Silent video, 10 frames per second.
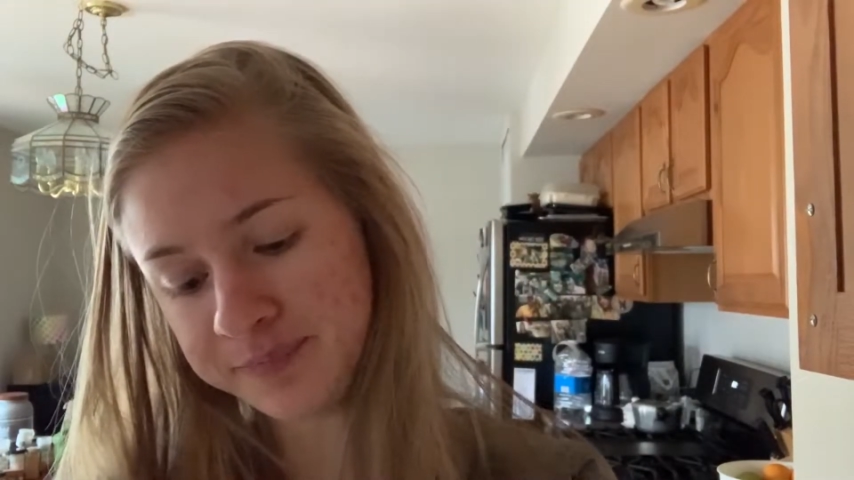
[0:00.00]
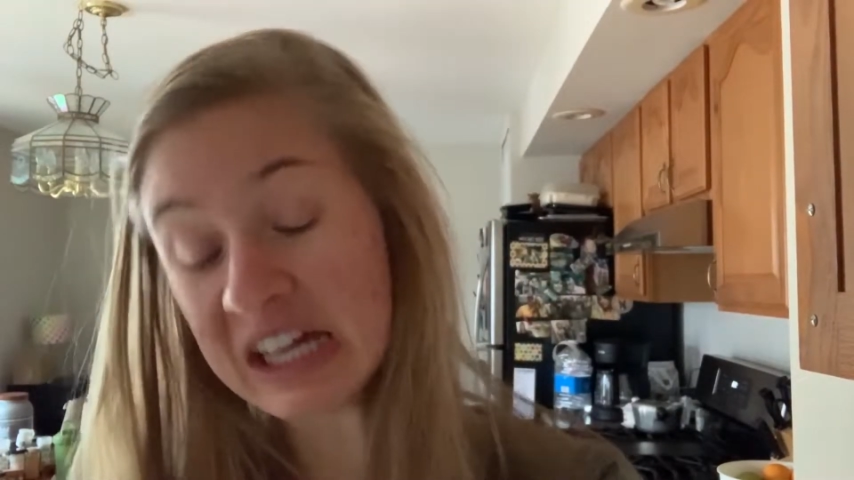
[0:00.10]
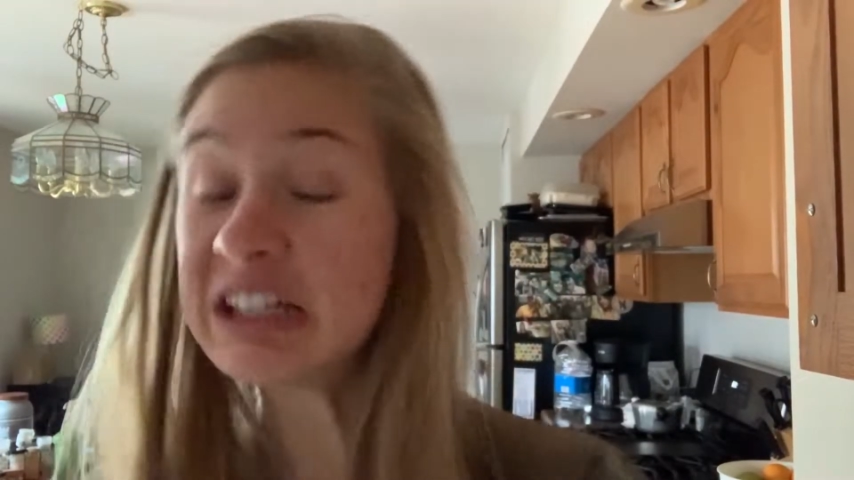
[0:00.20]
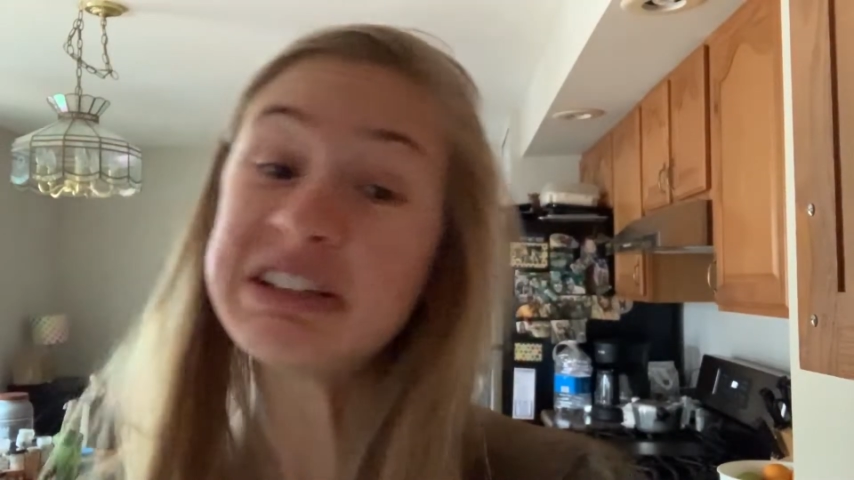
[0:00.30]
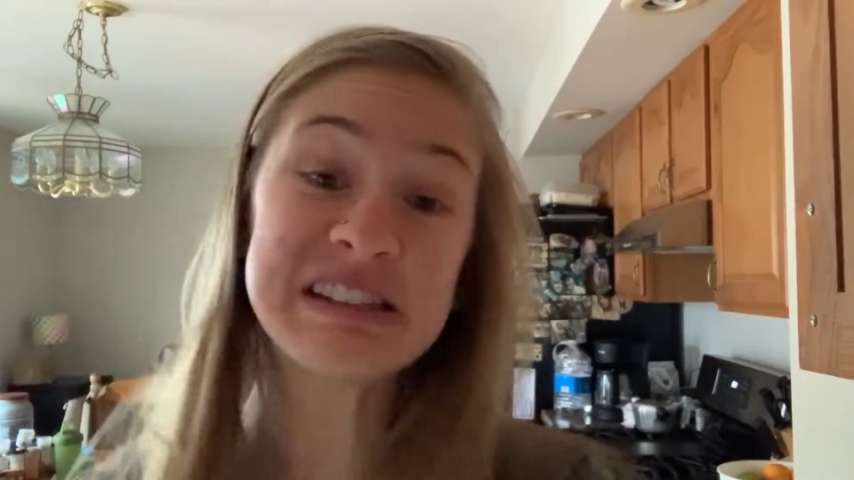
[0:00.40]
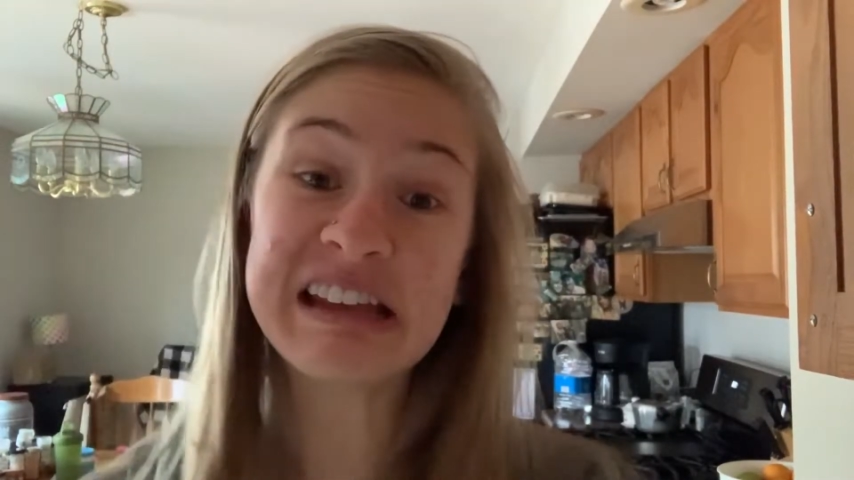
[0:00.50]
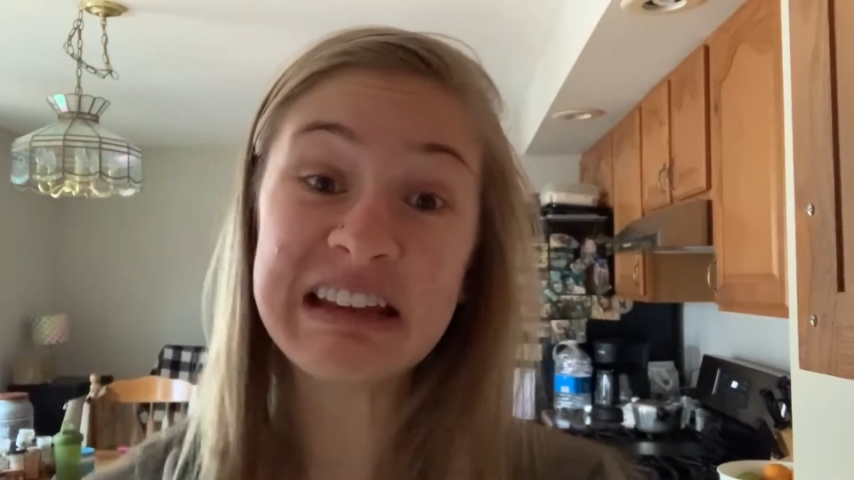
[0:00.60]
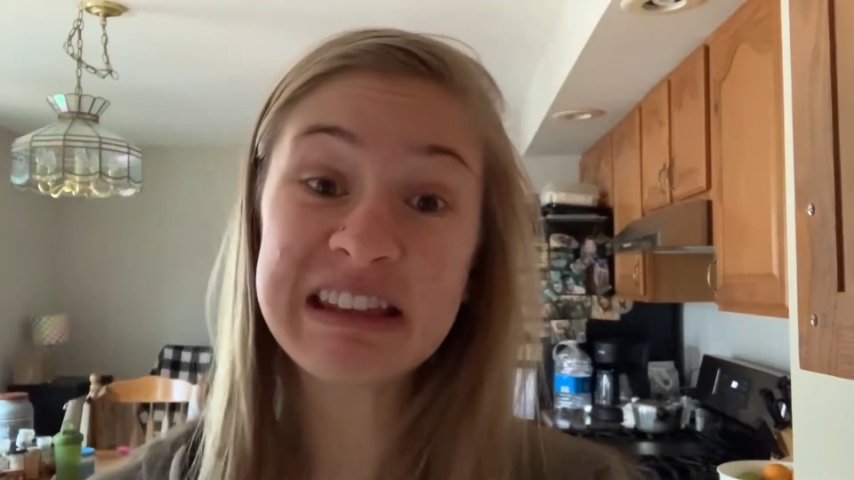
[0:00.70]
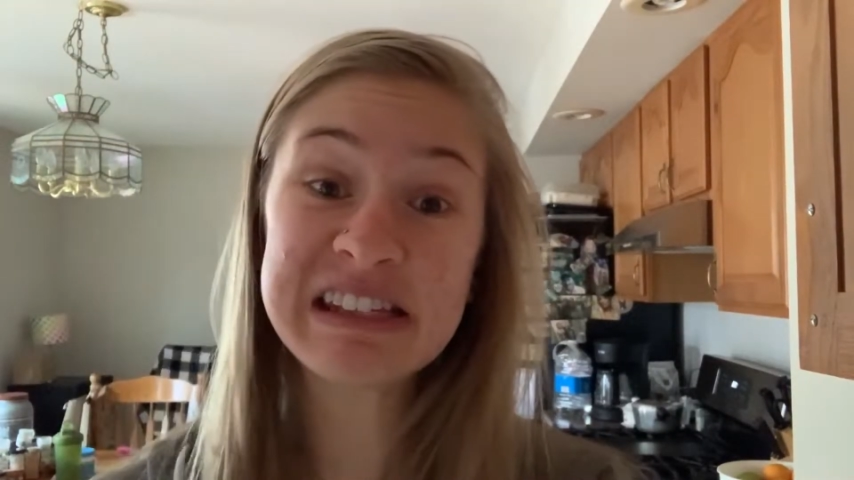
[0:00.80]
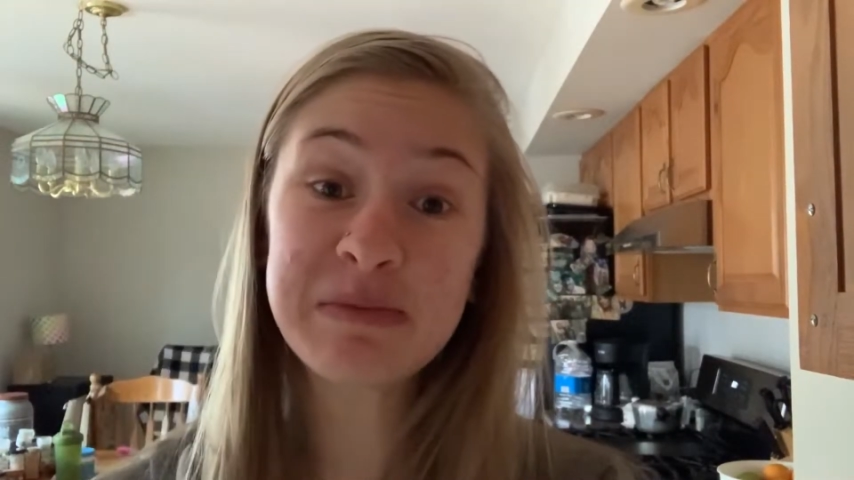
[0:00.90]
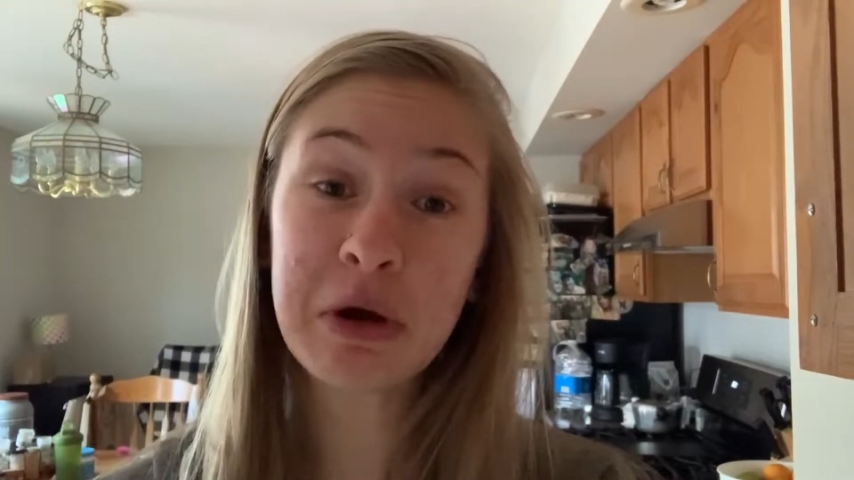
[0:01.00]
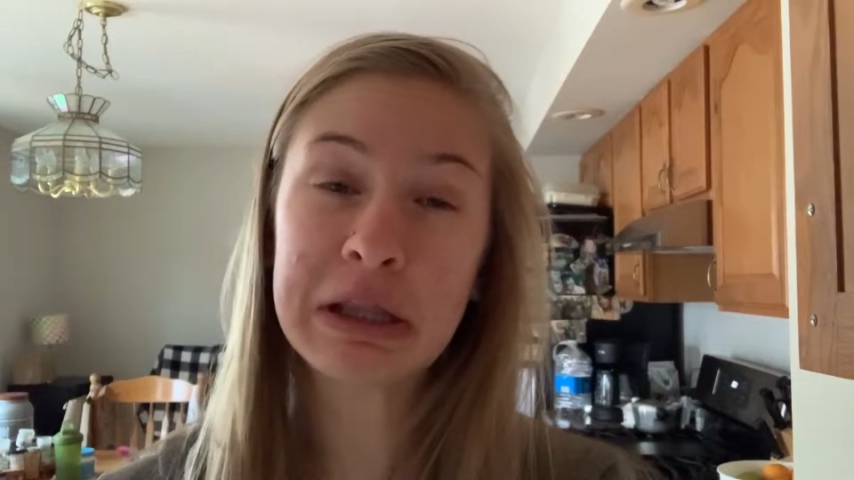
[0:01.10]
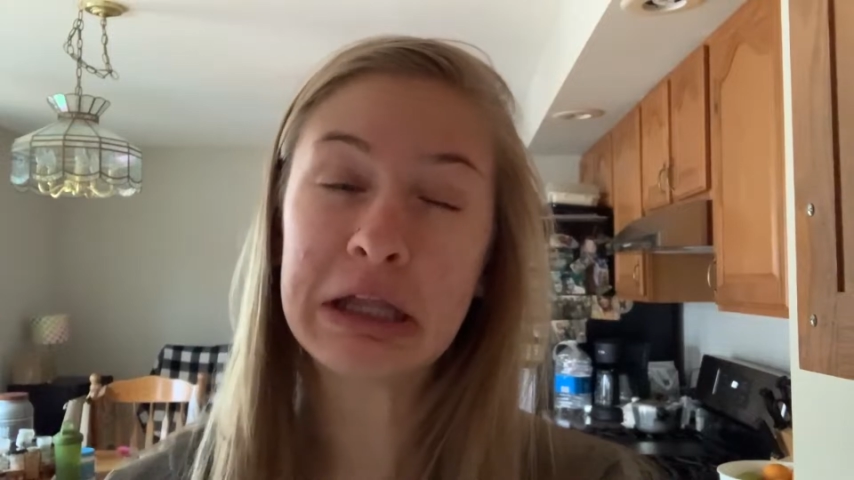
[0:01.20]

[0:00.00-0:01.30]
a little sick this morning, a